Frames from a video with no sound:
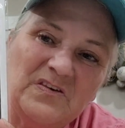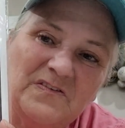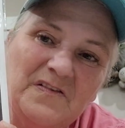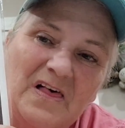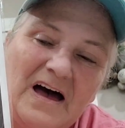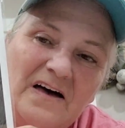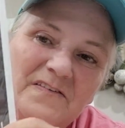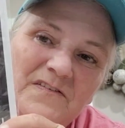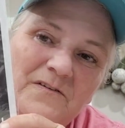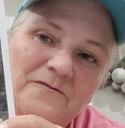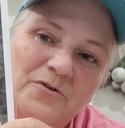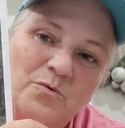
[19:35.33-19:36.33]
this
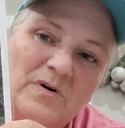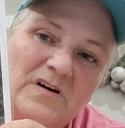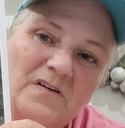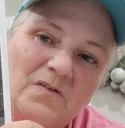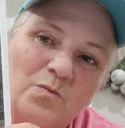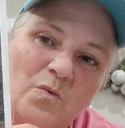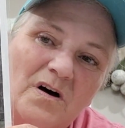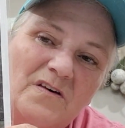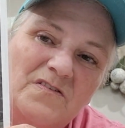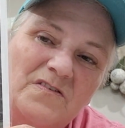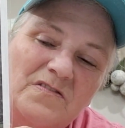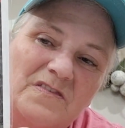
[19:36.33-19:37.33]
last few weeks
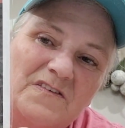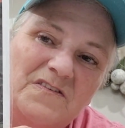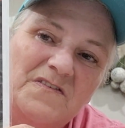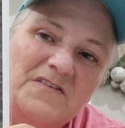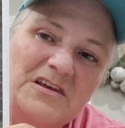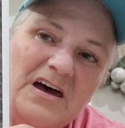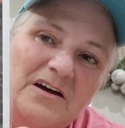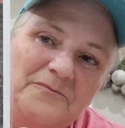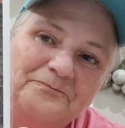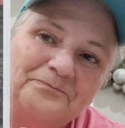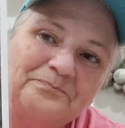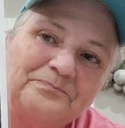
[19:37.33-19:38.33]
was This is the
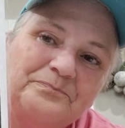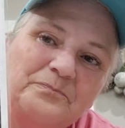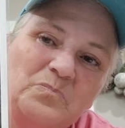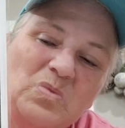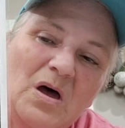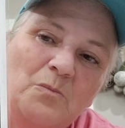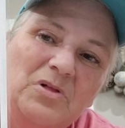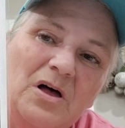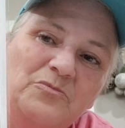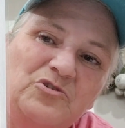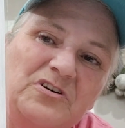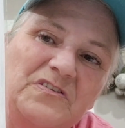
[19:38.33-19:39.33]
Day
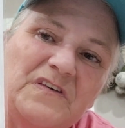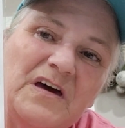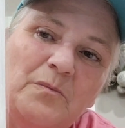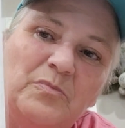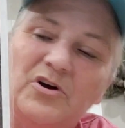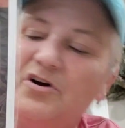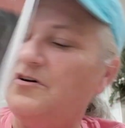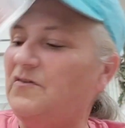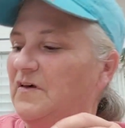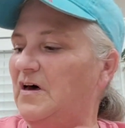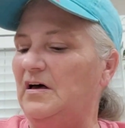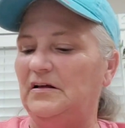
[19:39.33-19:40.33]
Plum Street
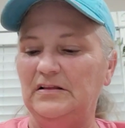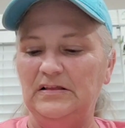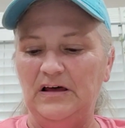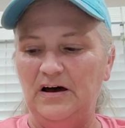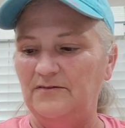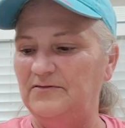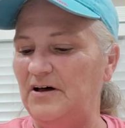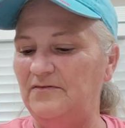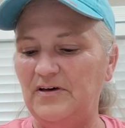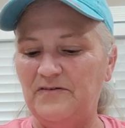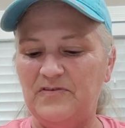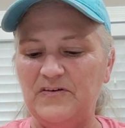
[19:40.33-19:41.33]
Samplers. Love,
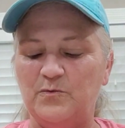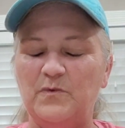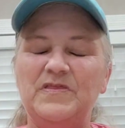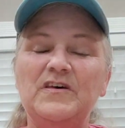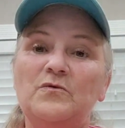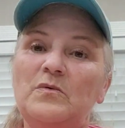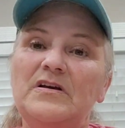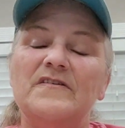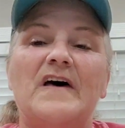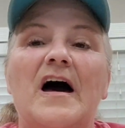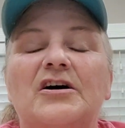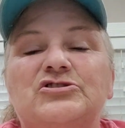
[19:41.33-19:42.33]
love, love this one. This one
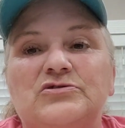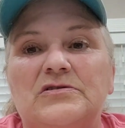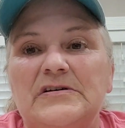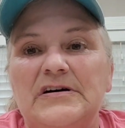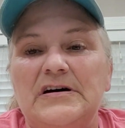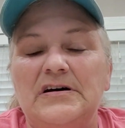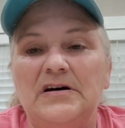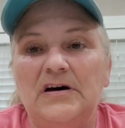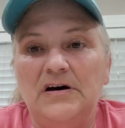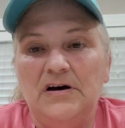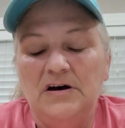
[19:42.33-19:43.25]
is actually,